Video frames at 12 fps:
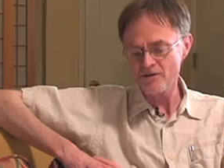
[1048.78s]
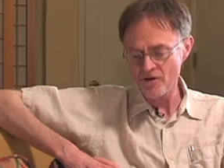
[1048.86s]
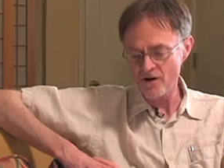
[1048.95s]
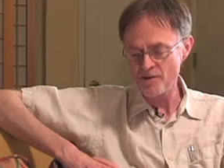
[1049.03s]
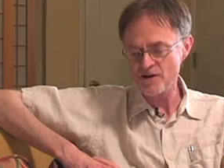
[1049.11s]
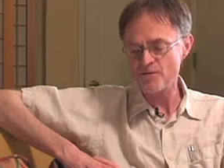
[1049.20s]
an
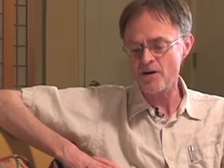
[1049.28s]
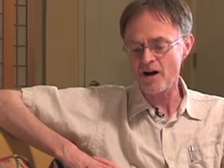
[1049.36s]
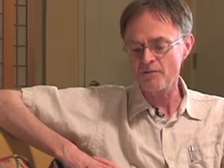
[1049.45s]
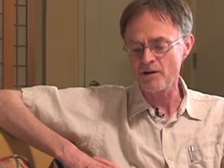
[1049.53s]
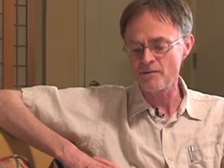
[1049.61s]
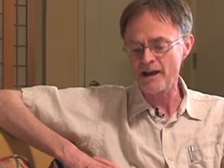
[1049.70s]
enormous
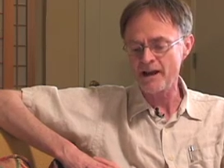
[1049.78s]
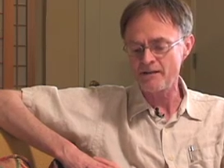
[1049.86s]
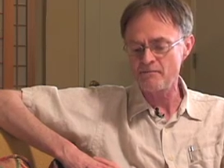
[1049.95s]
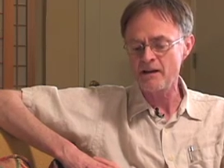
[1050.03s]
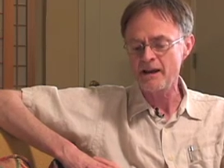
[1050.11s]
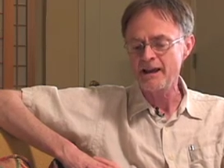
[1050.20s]
problem,
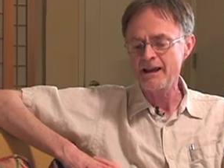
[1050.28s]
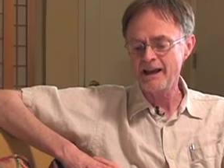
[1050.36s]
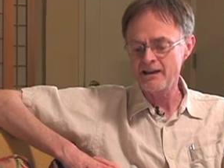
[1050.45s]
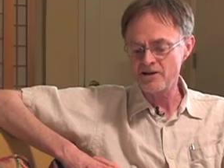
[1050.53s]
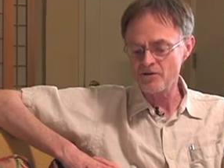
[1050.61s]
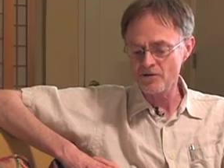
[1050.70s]
and
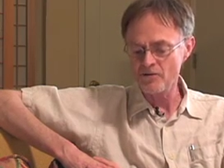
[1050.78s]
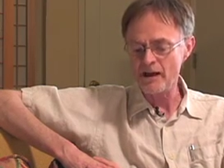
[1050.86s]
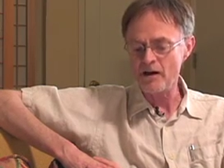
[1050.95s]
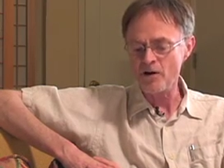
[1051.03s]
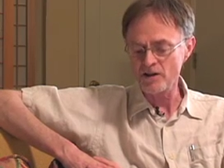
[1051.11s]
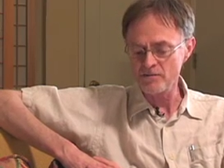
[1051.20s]
it's
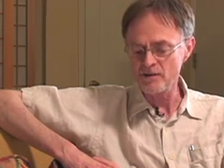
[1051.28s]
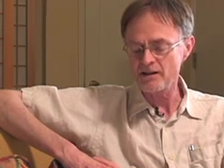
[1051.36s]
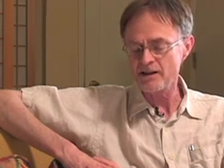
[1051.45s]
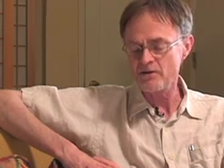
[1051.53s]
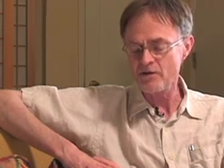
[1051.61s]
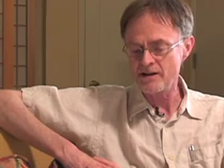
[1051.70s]

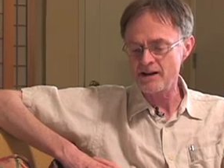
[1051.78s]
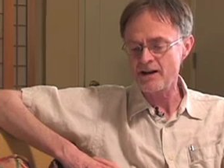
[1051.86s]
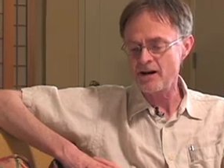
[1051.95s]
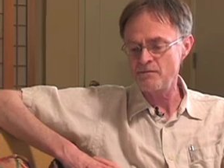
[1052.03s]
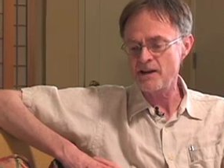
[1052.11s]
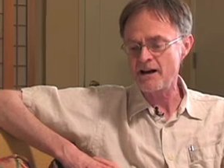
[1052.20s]
ultimately going to
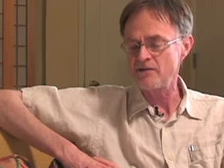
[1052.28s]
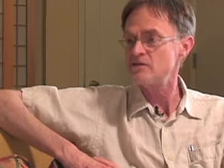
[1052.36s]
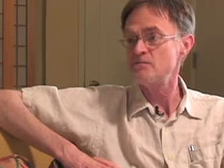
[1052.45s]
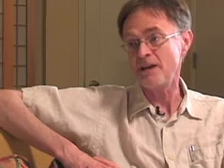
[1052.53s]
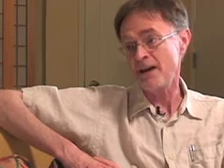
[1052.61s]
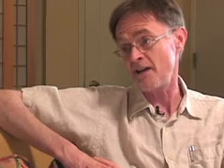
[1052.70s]
come down
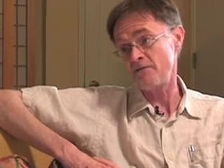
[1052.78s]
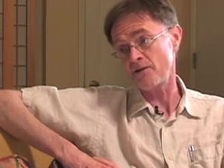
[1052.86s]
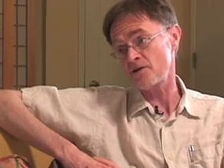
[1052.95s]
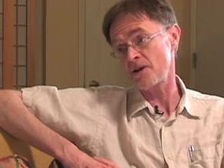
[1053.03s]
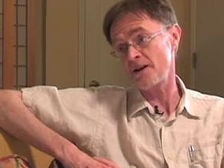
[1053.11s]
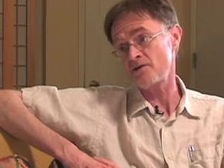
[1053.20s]
to behavior
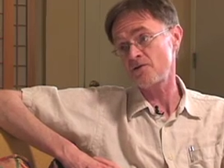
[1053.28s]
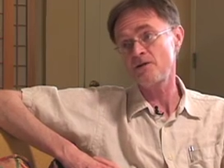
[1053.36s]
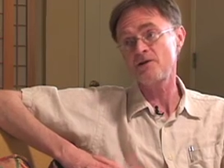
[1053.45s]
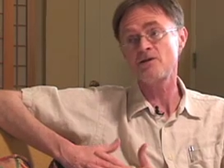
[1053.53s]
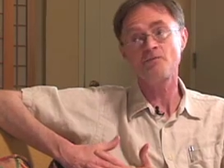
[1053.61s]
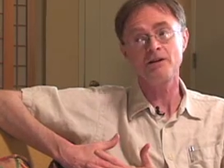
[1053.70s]
change,
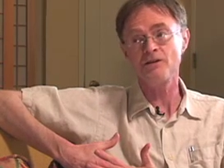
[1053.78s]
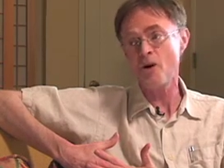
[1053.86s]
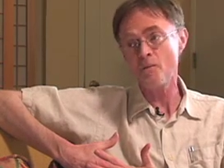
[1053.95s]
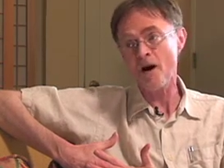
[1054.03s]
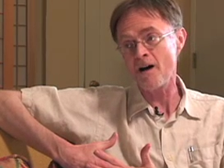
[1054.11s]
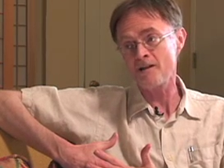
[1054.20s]
which is what
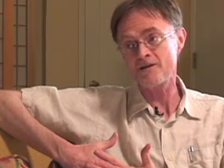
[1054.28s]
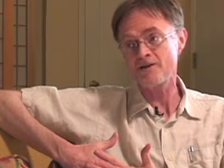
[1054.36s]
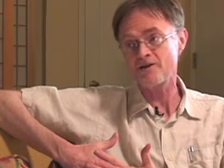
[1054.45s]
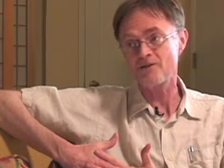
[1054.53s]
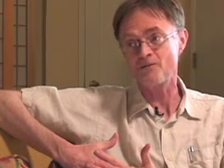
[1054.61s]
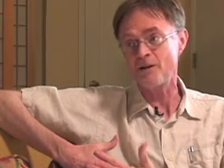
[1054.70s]
no
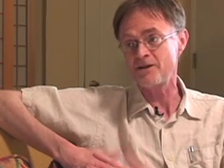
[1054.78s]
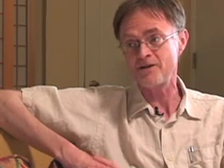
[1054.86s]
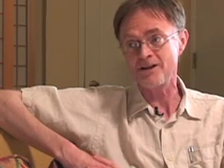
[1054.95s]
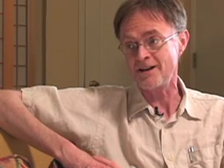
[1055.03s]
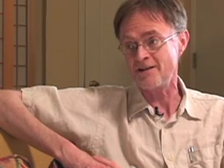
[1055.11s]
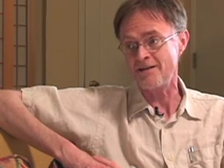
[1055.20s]
politician wants
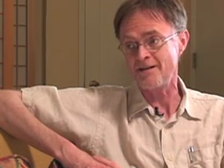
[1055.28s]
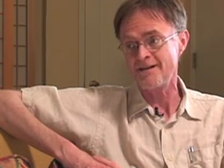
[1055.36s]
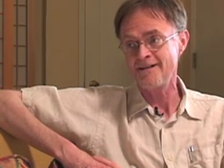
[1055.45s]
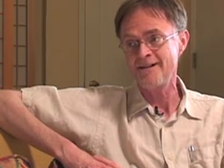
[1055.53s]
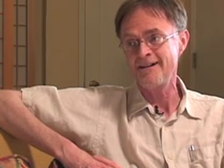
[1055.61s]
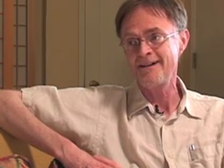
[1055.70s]
to hear.
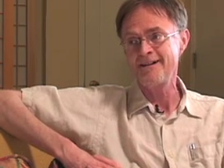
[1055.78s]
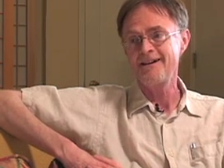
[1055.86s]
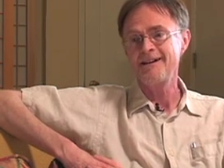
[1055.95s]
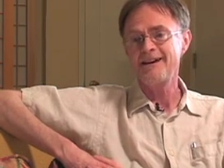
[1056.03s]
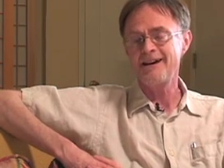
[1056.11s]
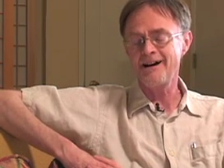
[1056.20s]

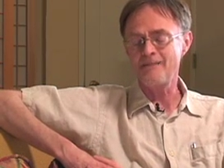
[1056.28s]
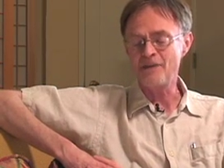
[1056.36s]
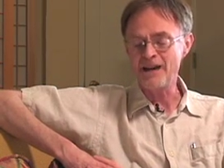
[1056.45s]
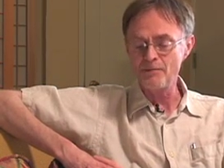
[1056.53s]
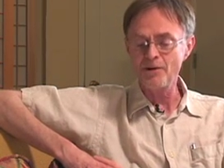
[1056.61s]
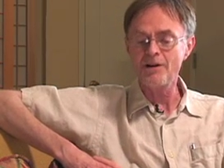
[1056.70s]
Uh,
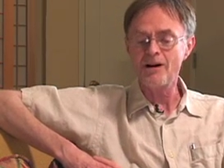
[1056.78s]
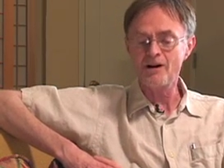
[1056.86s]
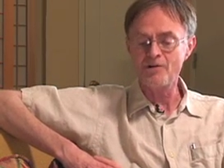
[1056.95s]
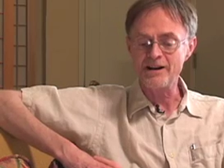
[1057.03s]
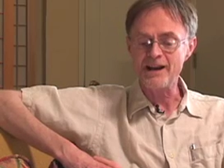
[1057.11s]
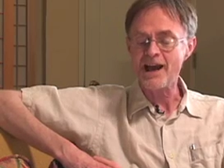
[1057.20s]
people are
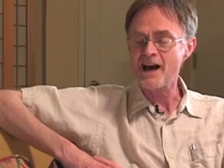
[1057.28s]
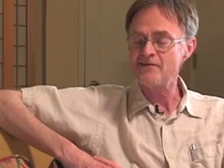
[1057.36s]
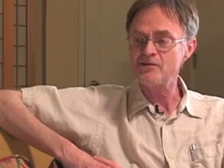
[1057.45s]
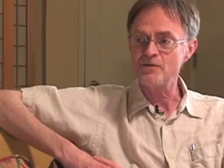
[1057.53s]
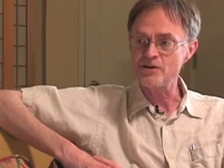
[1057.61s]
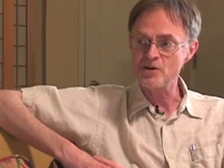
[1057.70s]
going to
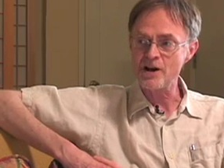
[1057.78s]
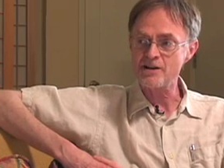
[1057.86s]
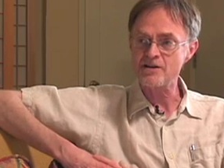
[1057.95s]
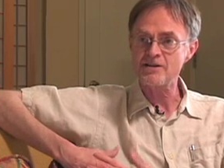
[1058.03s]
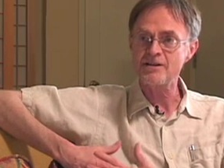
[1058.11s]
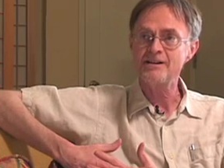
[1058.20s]
have to
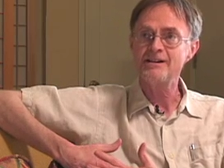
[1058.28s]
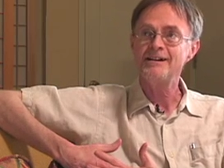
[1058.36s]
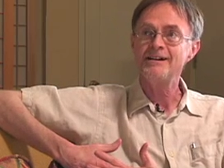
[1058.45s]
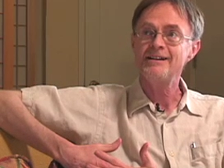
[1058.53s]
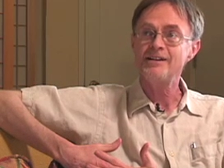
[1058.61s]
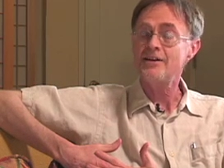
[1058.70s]
adjust
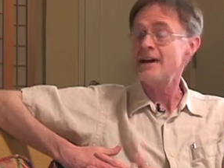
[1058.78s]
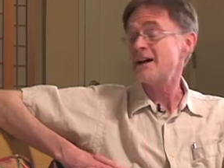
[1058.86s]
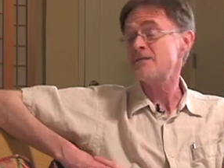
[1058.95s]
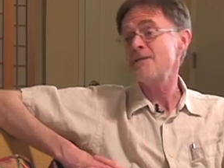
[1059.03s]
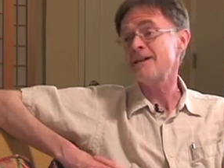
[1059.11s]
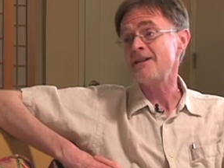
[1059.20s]
their
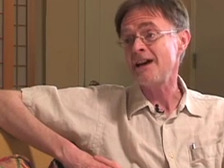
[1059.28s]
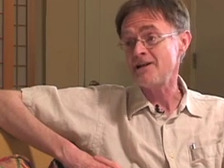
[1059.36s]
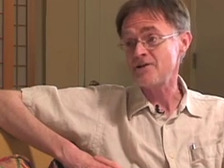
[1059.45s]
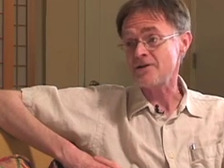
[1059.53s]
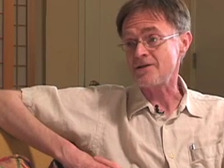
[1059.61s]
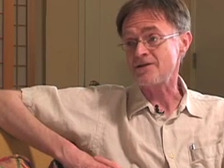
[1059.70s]

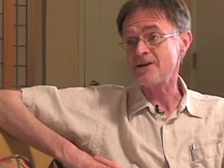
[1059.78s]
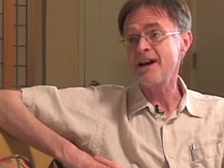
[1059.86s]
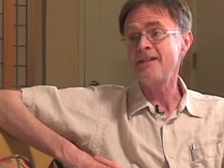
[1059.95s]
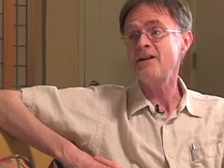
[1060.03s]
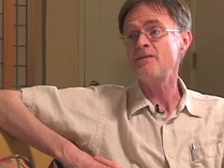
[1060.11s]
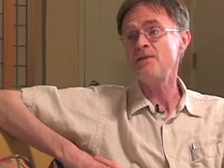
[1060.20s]
expectations
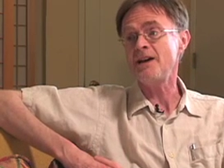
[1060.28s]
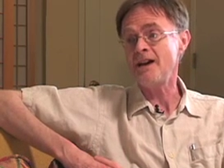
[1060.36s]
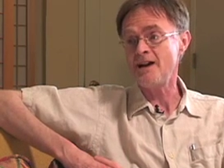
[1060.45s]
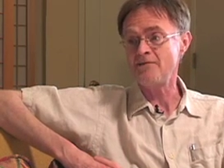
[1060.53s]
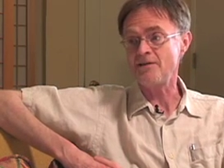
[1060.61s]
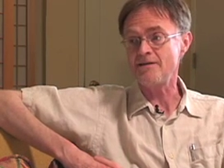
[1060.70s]
and their
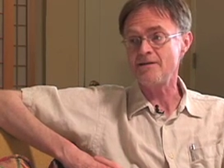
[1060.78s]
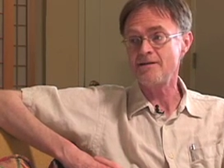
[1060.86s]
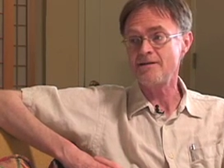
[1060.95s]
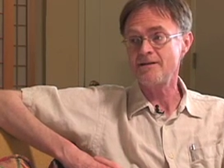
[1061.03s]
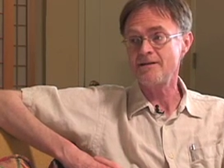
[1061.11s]
behavior.